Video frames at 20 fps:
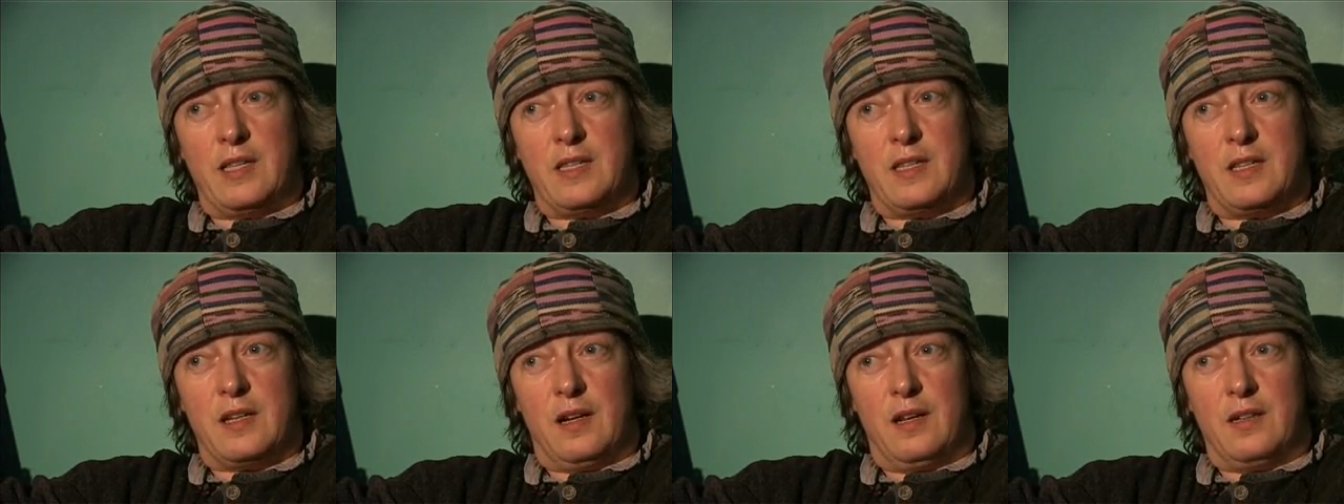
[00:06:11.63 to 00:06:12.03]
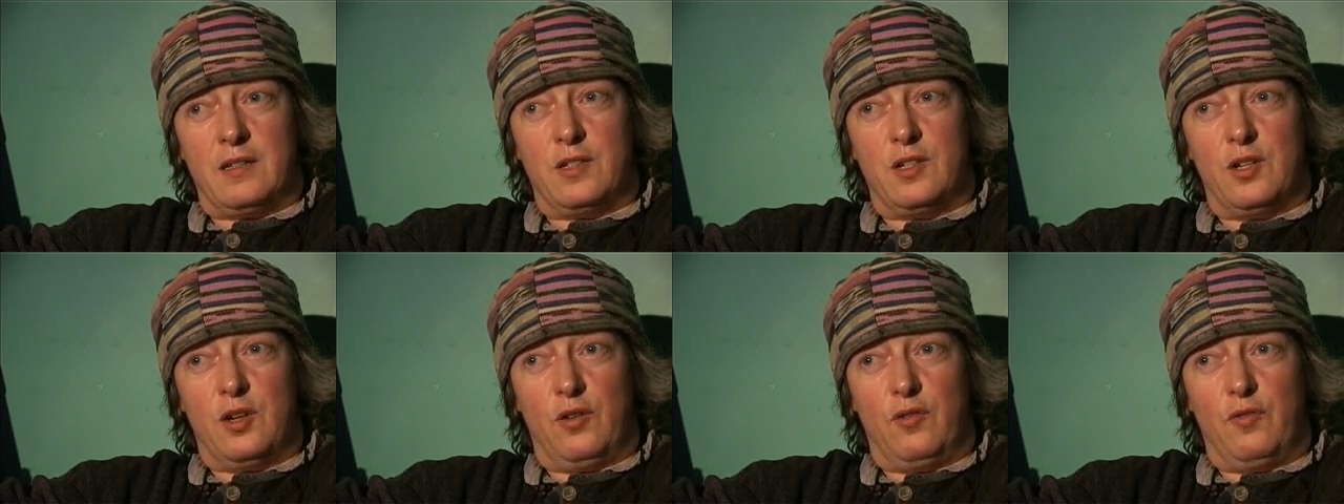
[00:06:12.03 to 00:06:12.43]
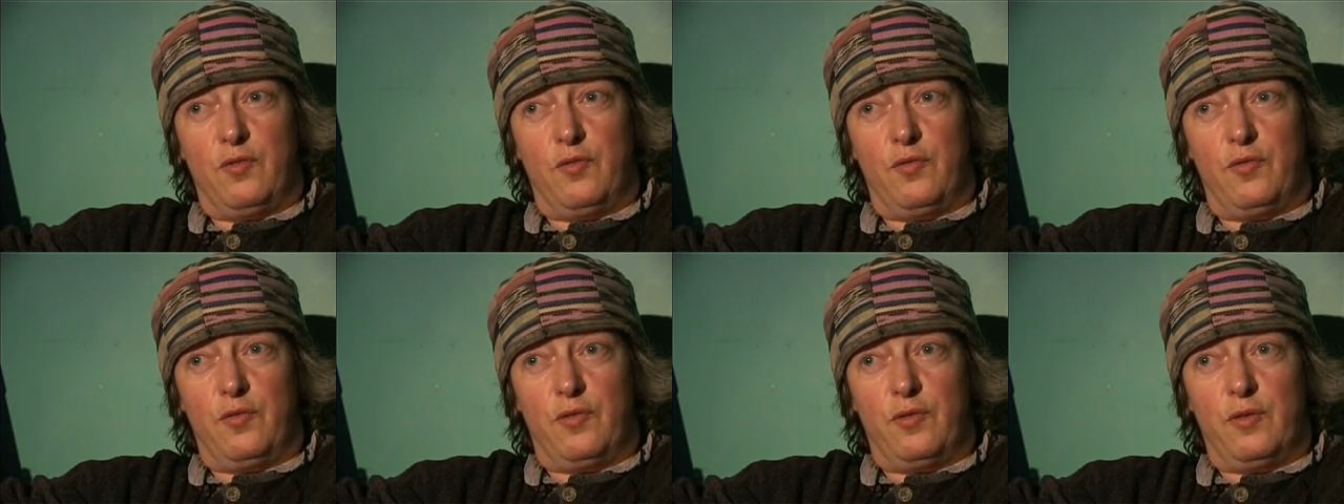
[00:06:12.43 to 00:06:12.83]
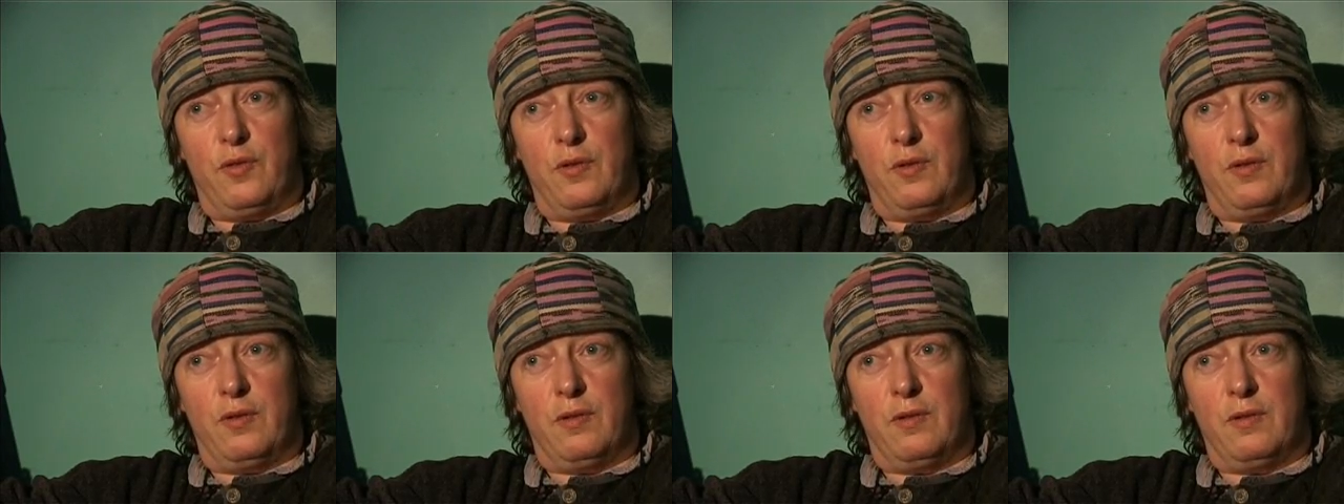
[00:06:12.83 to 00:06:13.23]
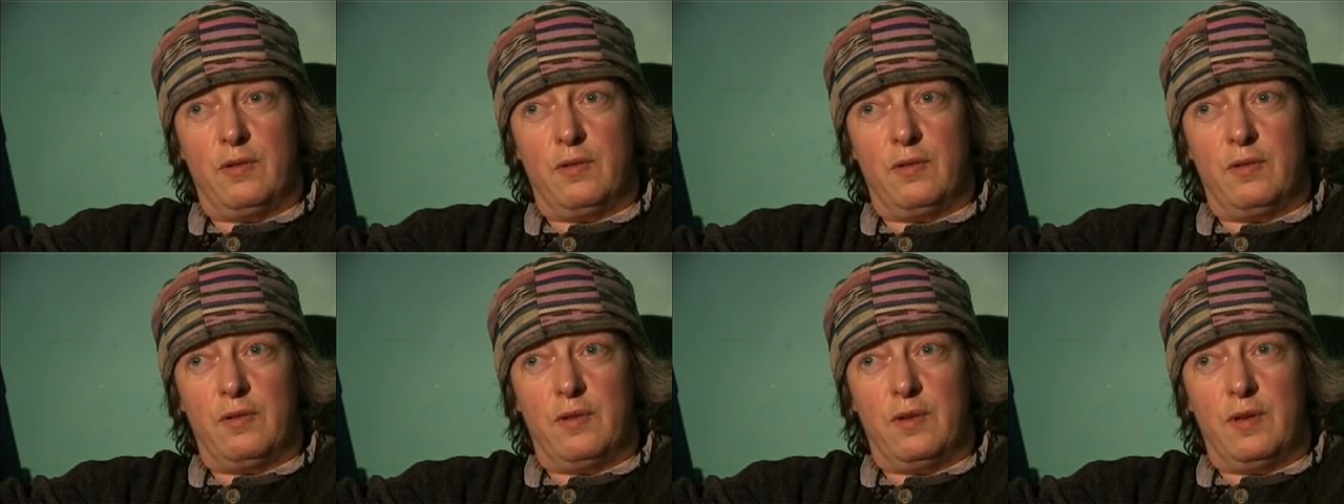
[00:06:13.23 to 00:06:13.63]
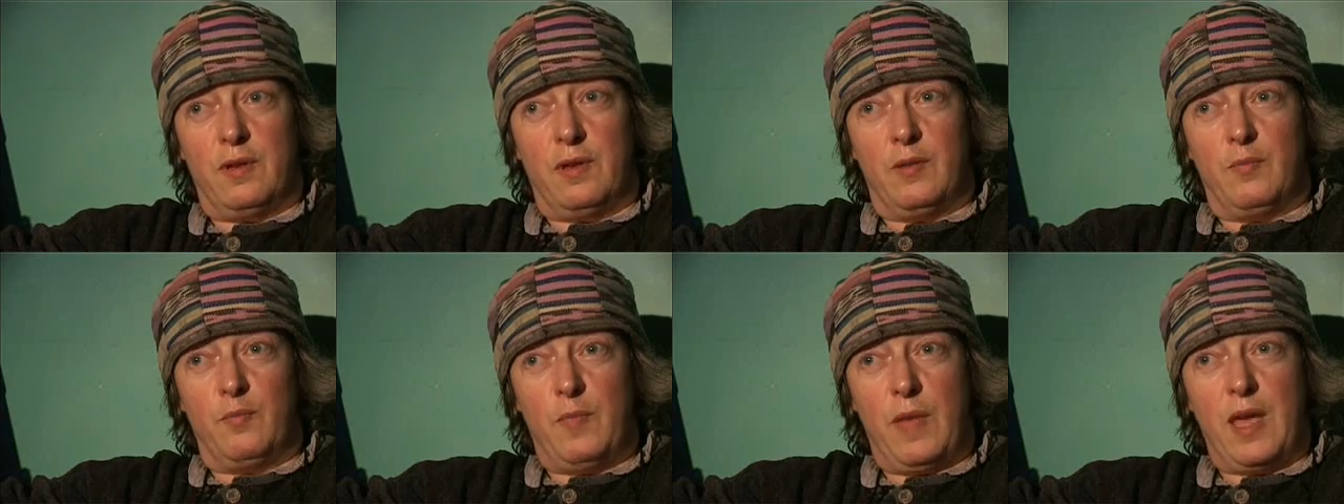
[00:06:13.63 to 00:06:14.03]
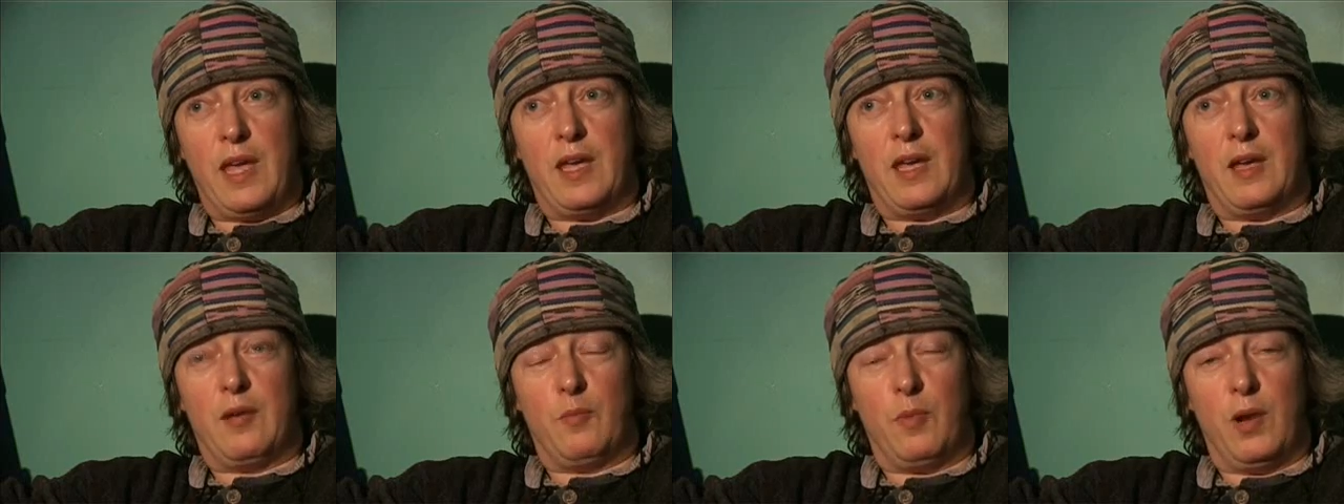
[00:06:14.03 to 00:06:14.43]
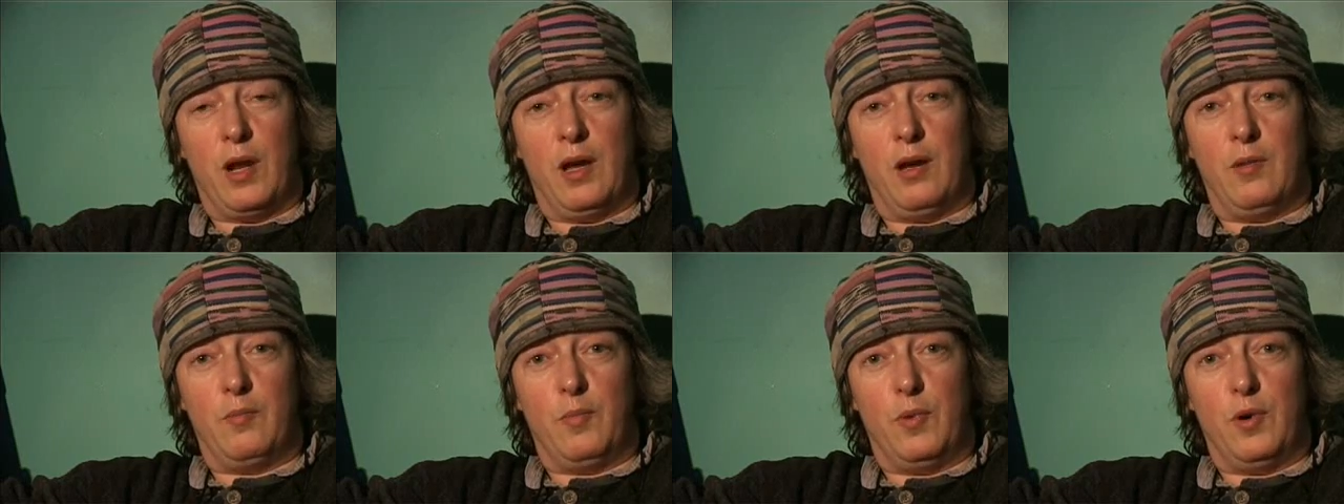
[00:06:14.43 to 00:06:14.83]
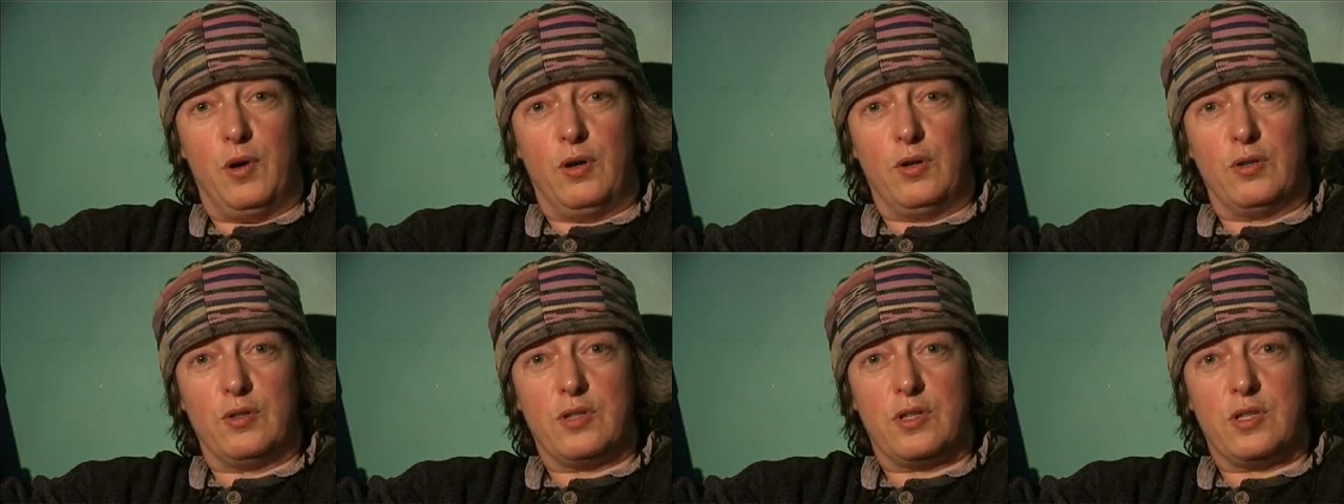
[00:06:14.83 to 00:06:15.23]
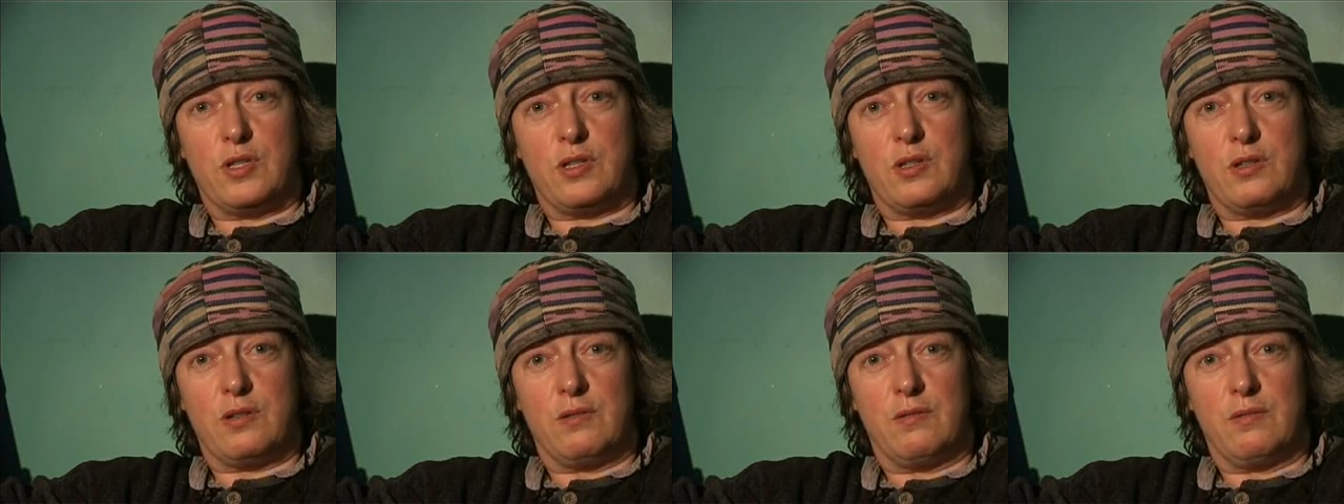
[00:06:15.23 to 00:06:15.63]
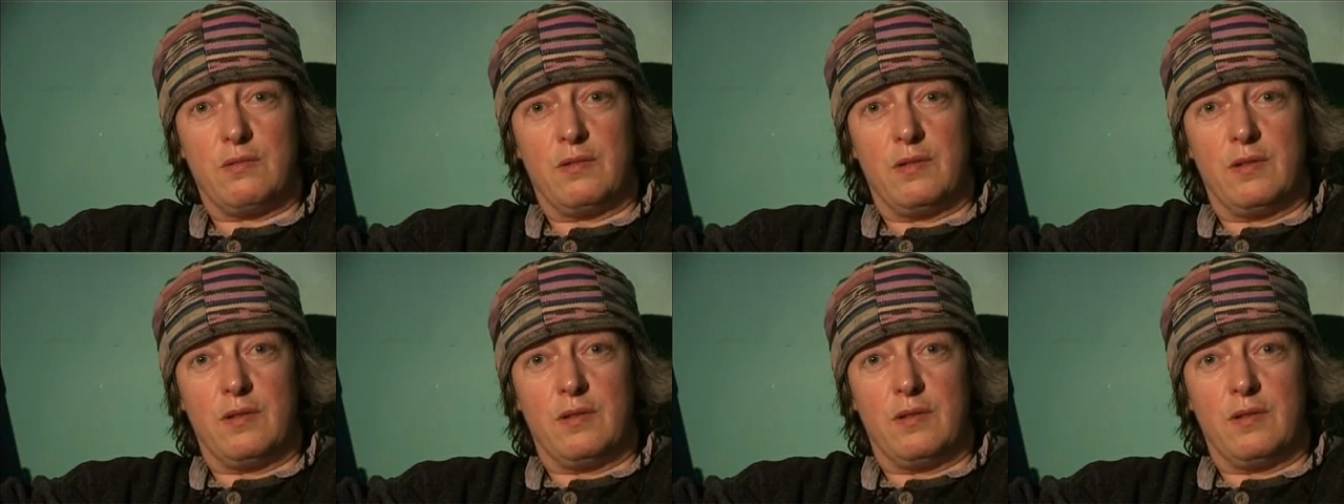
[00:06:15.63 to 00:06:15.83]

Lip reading: started off making plant pots,